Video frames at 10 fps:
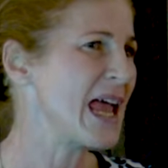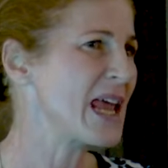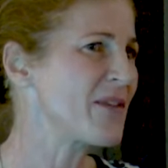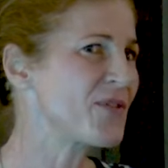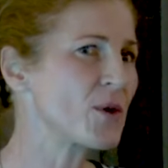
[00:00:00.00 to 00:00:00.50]

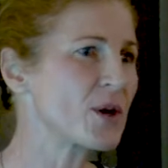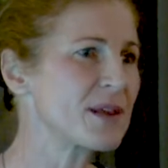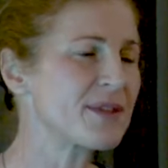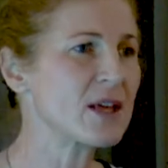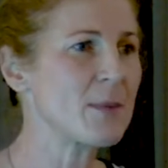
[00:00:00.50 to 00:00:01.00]
If you're going to
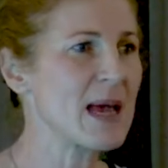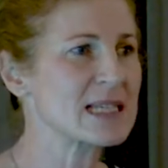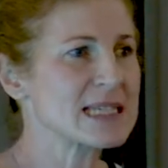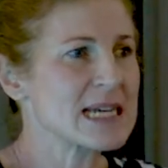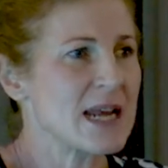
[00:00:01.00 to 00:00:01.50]
think
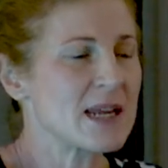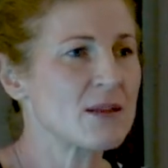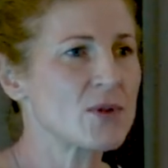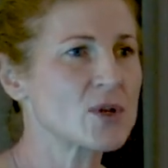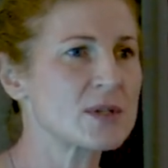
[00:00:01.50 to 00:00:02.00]
about
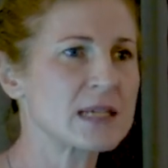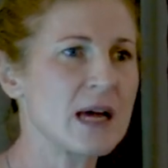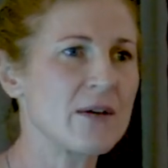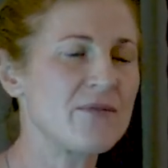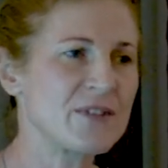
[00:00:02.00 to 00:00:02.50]
starting those
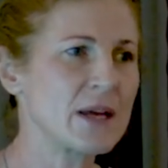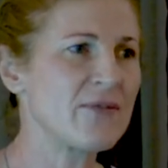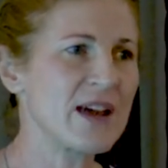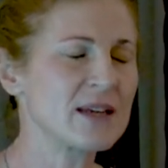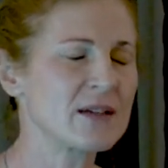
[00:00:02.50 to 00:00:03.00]

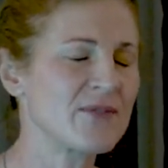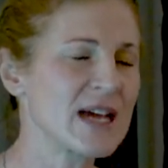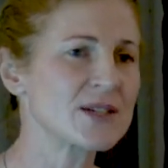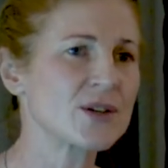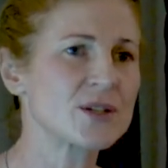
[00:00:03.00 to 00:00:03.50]

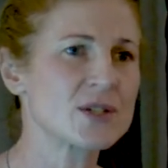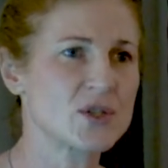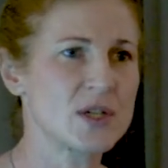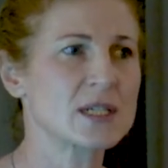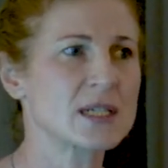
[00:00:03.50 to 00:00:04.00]

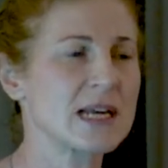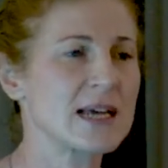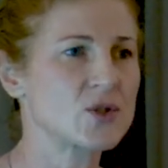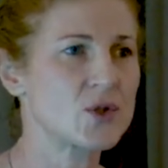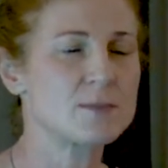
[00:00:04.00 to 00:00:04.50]
vasoconstrictors
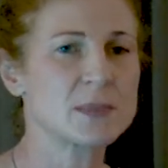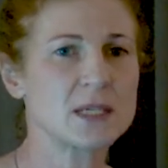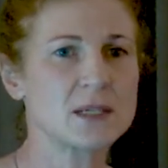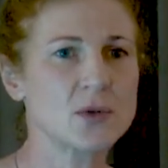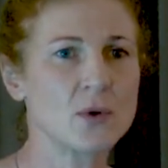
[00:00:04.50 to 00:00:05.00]
like
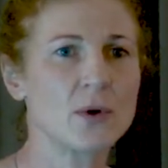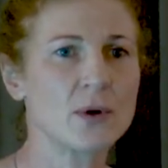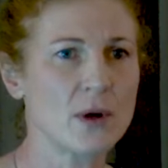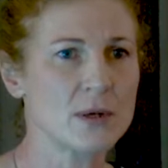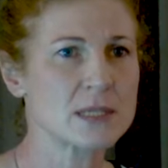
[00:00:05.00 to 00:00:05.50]
triptans or
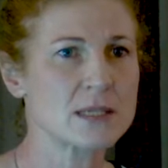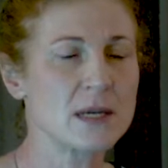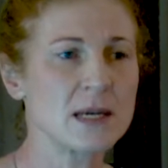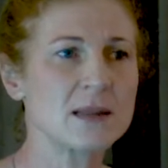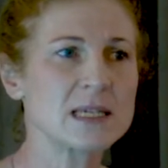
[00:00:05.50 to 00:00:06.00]
ergots
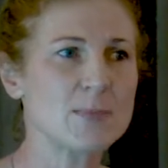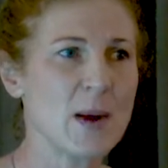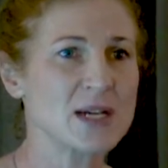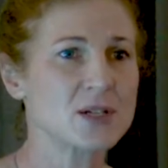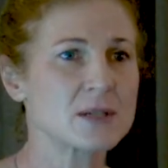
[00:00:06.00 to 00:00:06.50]
in these
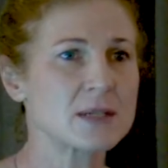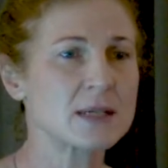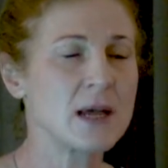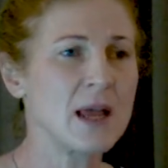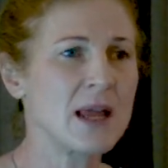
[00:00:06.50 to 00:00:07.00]
patients,
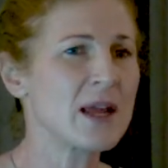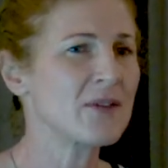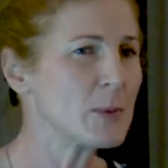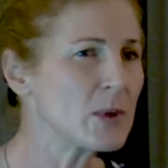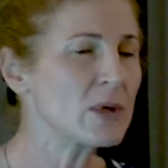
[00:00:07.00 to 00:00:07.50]
you have
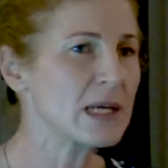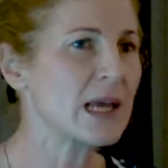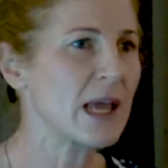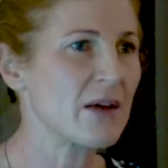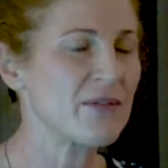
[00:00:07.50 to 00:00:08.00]
to be really
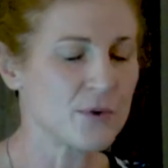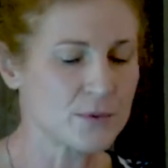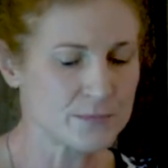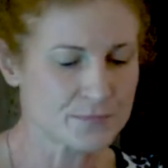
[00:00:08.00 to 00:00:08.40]
careful.